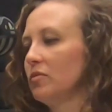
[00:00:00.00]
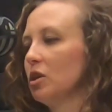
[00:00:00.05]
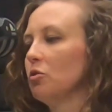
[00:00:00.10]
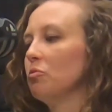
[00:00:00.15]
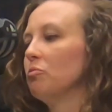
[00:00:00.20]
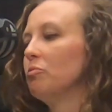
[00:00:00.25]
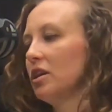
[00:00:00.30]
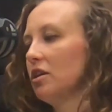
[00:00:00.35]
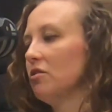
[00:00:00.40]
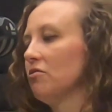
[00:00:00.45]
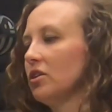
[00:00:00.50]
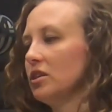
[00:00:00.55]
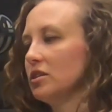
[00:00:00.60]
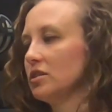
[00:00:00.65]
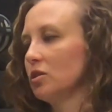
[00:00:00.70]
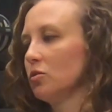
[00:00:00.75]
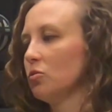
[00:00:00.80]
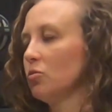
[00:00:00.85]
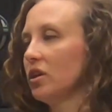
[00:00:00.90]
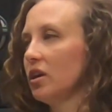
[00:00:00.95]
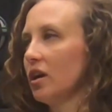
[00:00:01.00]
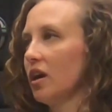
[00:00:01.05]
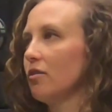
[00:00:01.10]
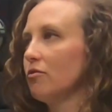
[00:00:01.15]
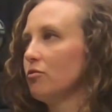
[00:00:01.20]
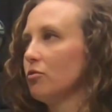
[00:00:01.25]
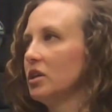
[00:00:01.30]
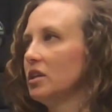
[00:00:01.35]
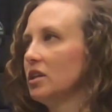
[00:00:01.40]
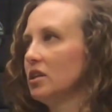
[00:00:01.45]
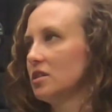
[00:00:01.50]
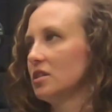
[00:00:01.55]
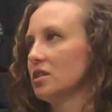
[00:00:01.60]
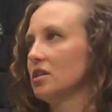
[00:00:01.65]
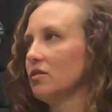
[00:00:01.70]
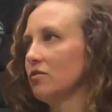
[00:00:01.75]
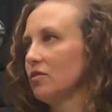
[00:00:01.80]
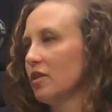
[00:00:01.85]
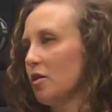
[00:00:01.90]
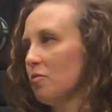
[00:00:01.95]
benefits that we have, we need to
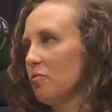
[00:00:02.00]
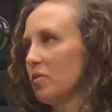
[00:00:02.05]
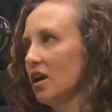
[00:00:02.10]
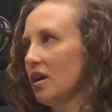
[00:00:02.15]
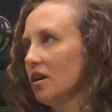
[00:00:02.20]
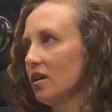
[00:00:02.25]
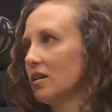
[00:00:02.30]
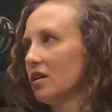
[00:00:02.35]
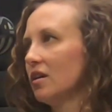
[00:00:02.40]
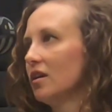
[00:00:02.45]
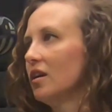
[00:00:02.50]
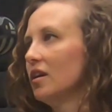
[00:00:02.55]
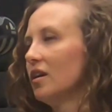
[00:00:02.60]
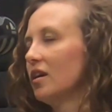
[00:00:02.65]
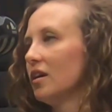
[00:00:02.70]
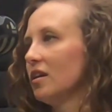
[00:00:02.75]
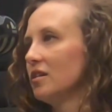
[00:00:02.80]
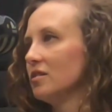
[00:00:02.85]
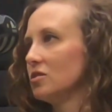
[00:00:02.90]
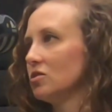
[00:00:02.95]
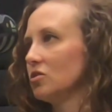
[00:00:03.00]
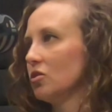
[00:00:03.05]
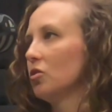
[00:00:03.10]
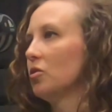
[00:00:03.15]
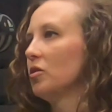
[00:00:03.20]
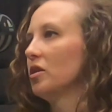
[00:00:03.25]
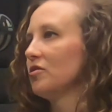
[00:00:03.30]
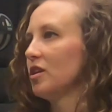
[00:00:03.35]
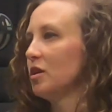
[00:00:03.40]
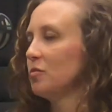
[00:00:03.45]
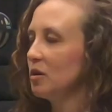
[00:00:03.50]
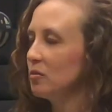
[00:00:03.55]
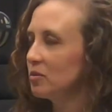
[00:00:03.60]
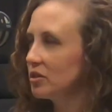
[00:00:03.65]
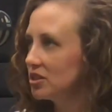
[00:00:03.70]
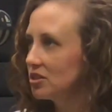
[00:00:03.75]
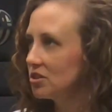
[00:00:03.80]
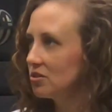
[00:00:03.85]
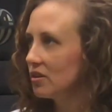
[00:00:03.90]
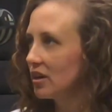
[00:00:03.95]
give that back. And so if I'm able
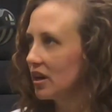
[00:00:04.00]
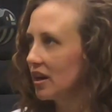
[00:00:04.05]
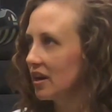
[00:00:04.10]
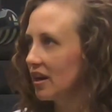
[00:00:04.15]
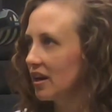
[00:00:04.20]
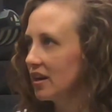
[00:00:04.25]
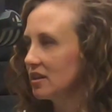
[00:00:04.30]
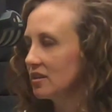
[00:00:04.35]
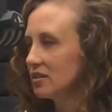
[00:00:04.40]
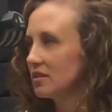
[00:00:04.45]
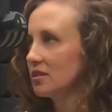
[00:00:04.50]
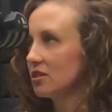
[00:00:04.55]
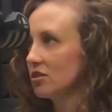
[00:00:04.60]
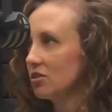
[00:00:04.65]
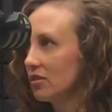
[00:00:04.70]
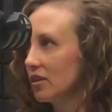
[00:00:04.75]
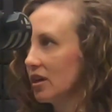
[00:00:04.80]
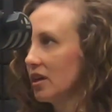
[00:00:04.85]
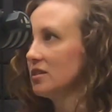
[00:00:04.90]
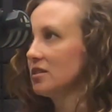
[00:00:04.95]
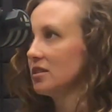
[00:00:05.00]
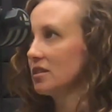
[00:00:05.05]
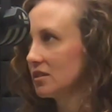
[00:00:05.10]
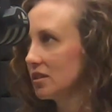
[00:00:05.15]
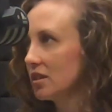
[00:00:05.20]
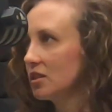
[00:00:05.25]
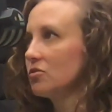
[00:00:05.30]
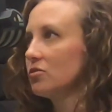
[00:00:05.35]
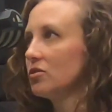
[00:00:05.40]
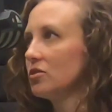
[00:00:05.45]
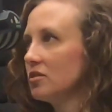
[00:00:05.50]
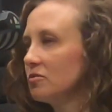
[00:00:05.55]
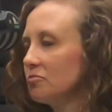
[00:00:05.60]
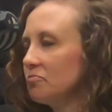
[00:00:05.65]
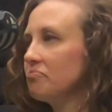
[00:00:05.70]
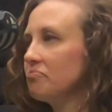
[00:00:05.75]
to do that, I consider that successful.